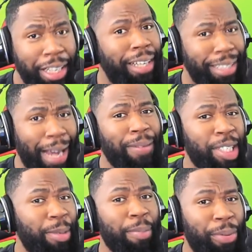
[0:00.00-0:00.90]
that one's
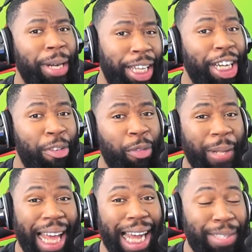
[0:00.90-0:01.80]
been pretty good for
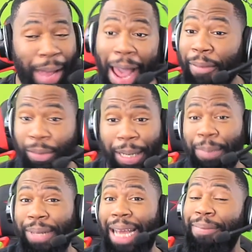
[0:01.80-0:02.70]
that. So I haven't really
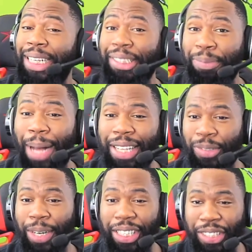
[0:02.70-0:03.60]
played much Boss
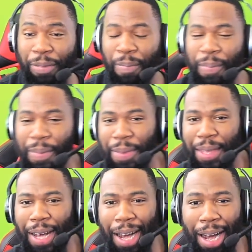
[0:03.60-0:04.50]
Rush.
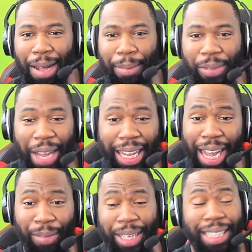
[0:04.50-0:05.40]
Um, so I
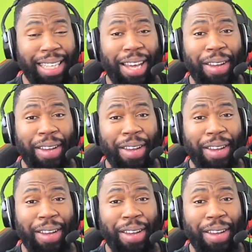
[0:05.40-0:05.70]
can't really tell you.